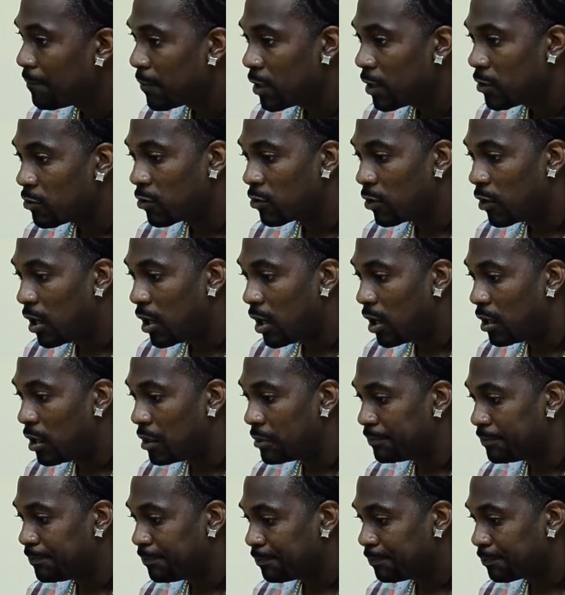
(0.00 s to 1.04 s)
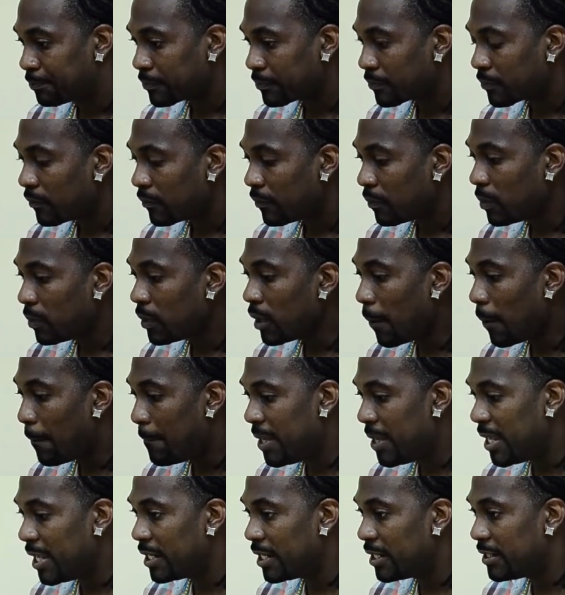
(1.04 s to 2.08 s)
So
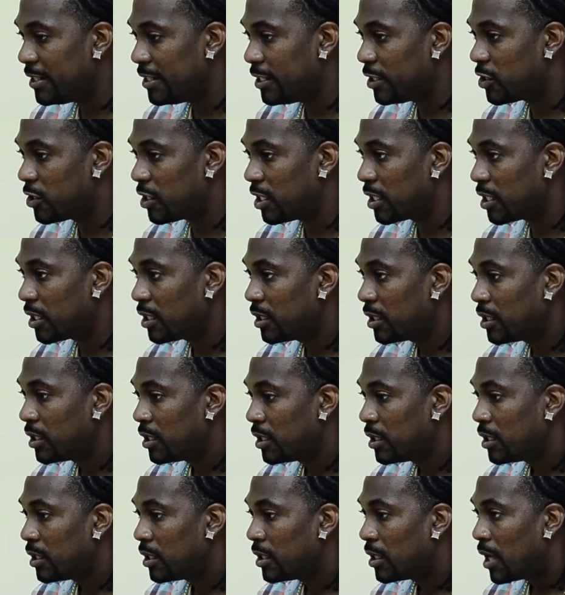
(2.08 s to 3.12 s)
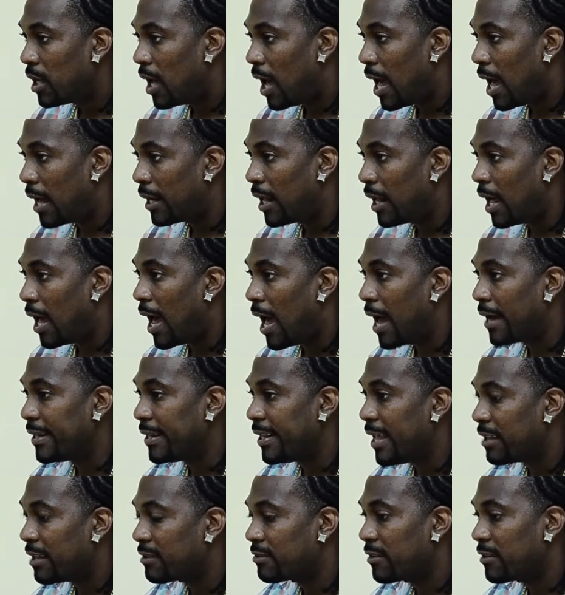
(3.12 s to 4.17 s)
being a DJ, at the
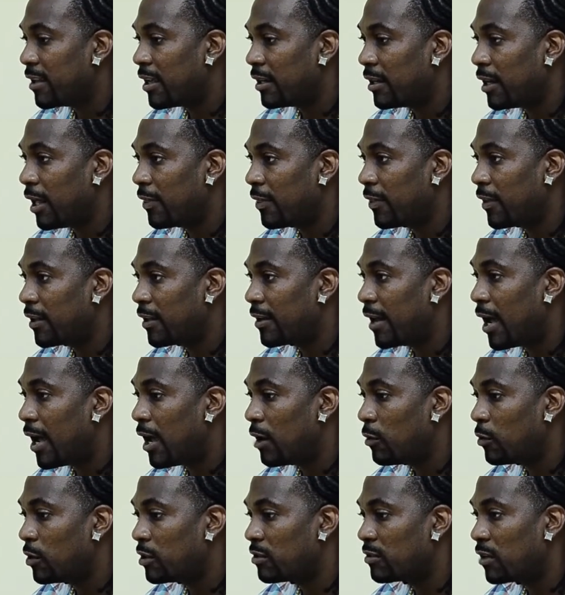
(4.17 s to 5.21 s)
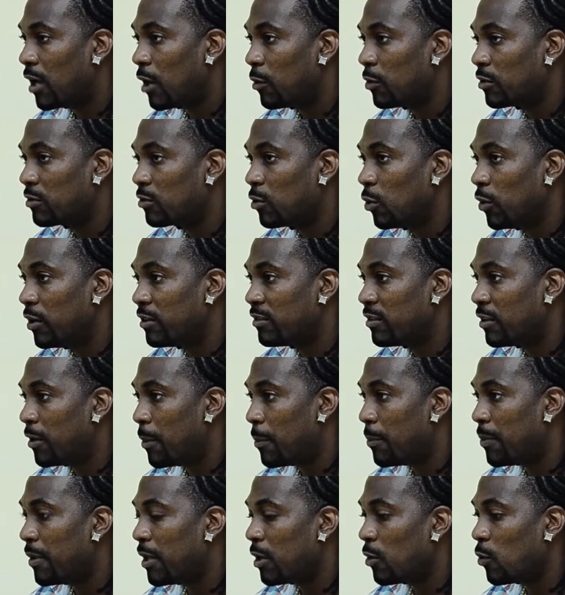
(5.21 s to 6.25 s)
extent, I think that I was going to the
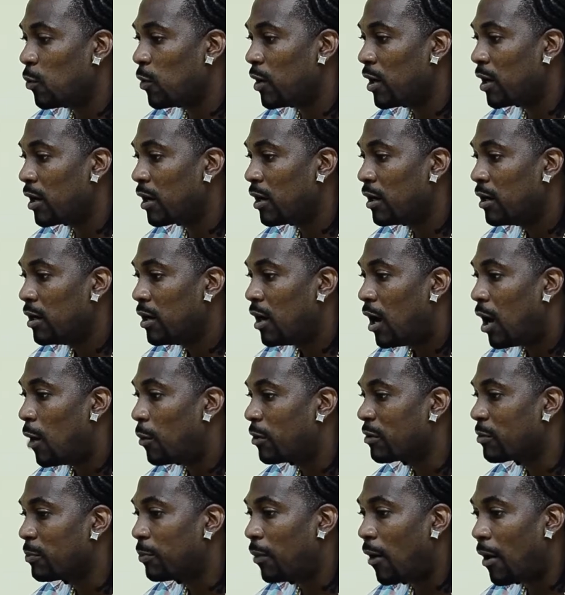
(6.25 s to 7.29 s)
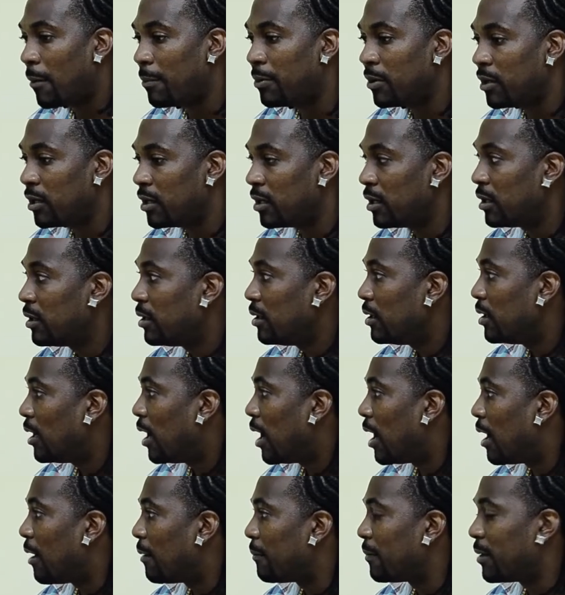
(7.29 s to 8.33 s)
peak where I was popular
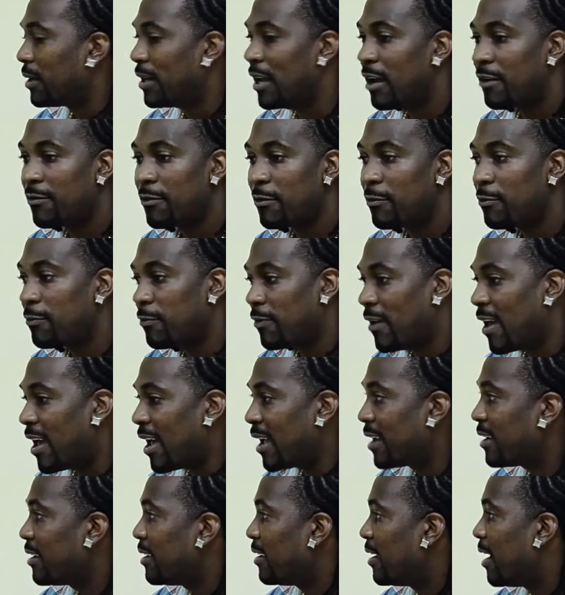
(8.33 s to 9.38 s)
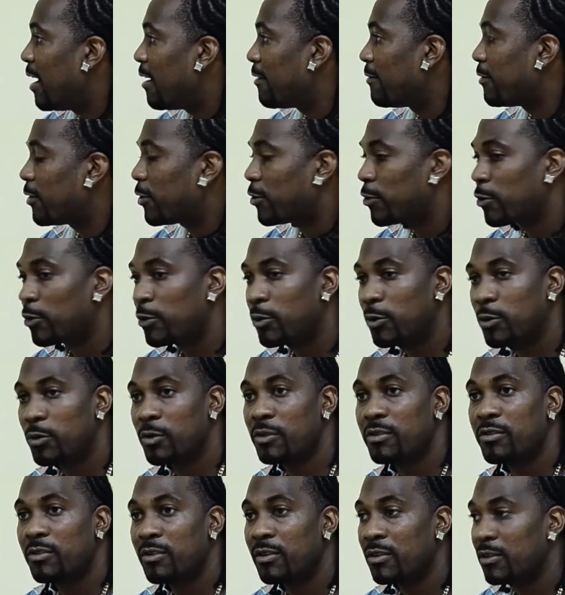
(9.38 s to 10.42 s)
in every fete, every
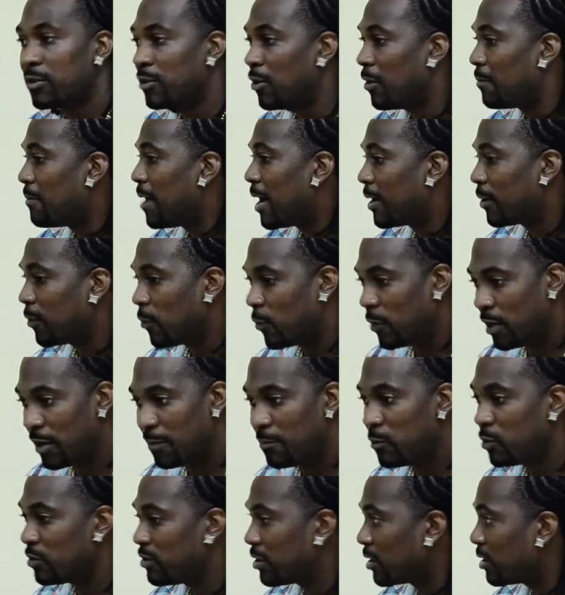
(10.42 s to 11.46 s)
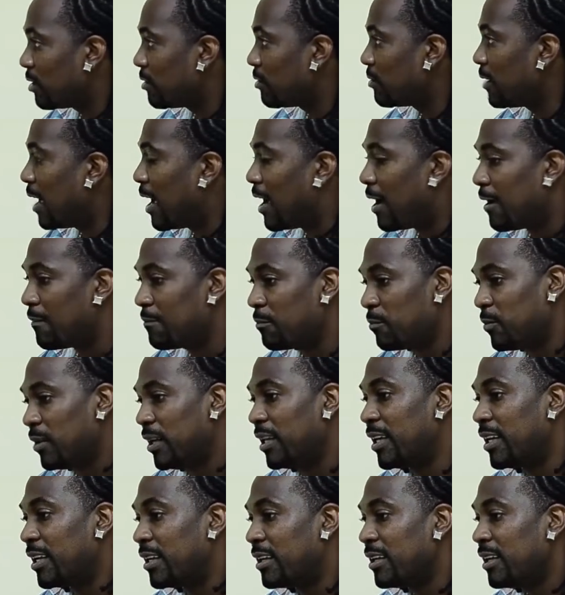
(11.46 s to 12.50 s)
cruise. Don't matter where music is
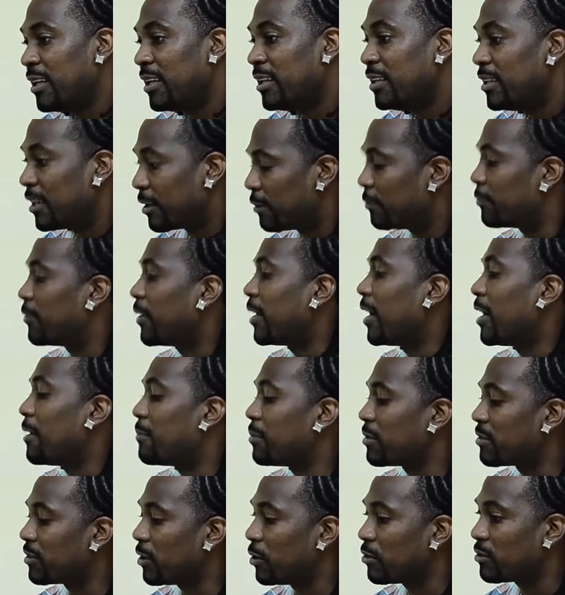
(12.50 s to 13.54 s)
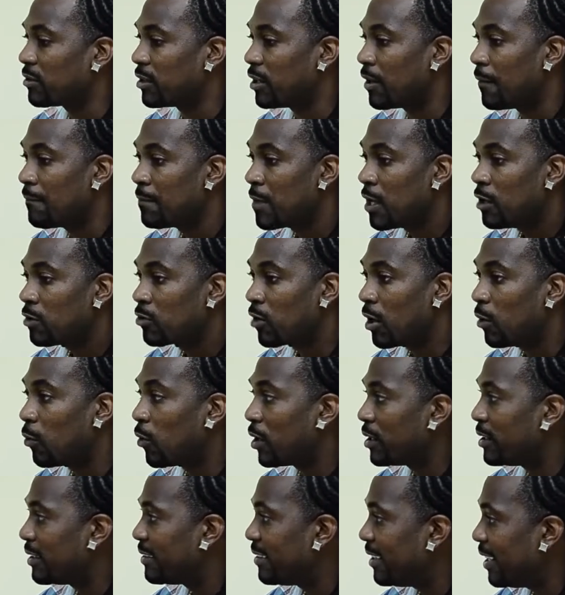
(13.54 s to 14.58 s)
playing, you can find Hypasounds there. So I
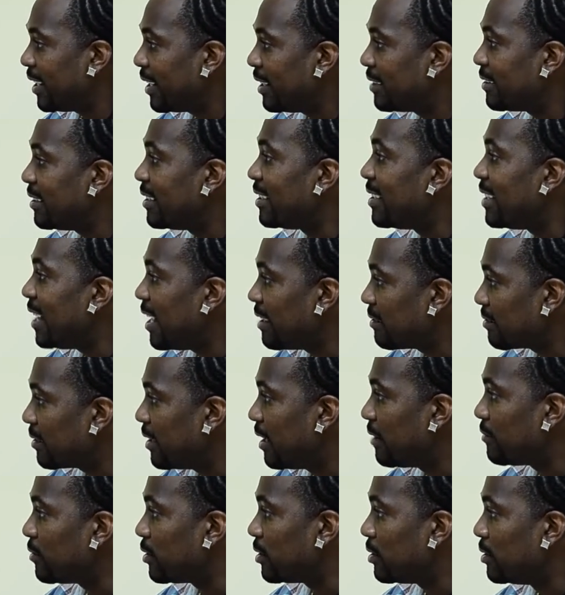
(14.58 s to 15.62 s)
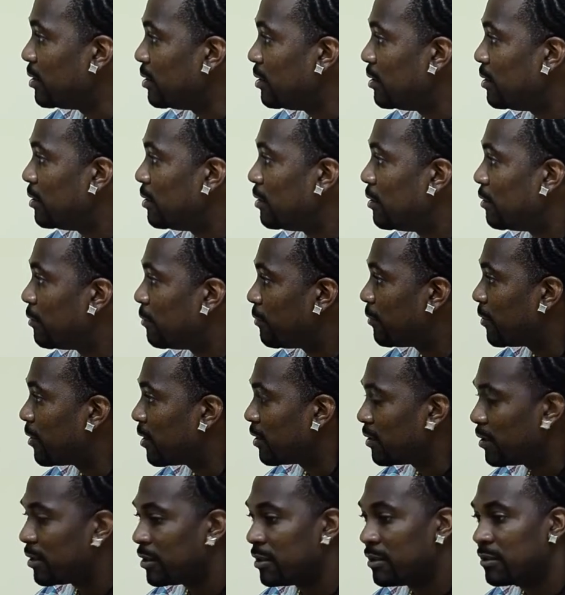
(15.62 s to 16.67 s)
wanted to take it to the next level,
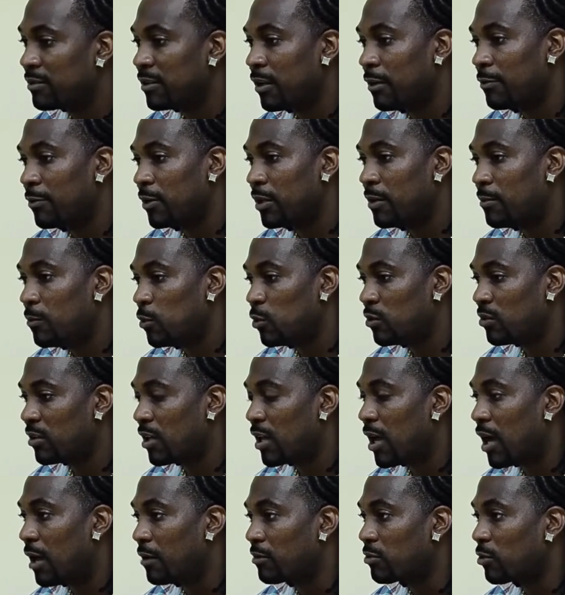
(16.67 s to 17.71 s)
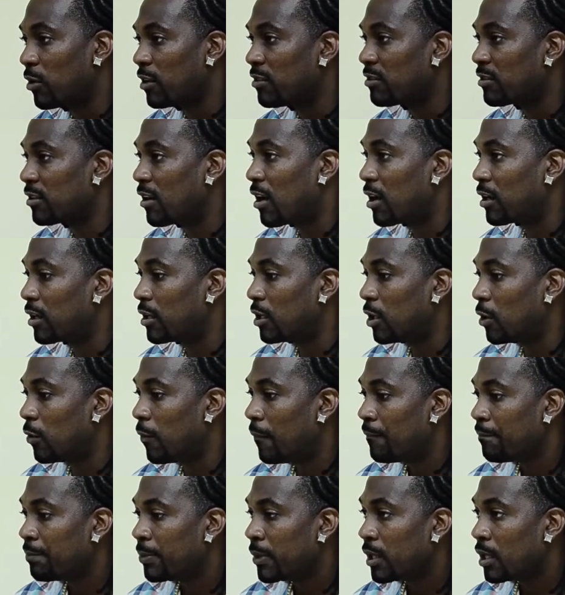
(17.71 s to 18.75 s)
further the stuff in the music. So I started out
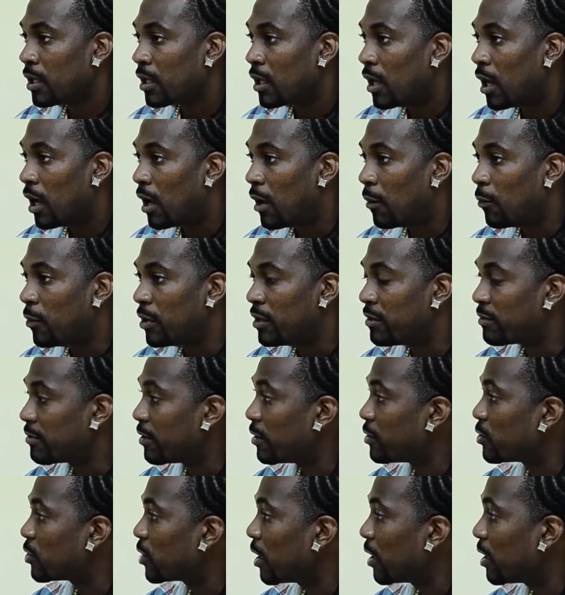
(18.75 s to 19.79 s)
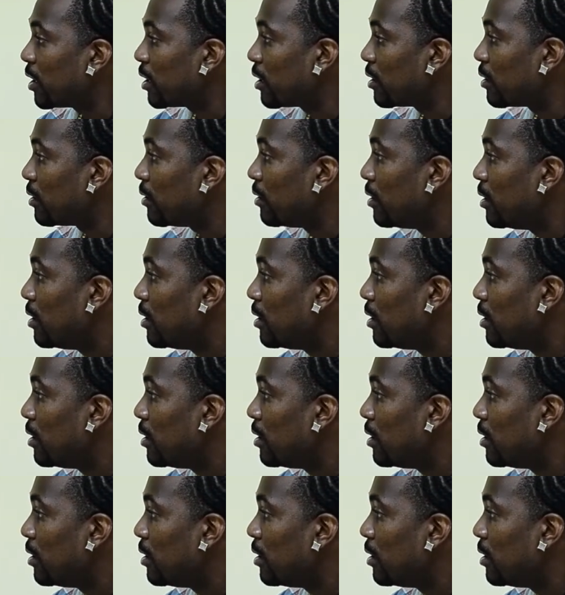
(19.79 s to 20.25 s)
with the Sunshine Girl.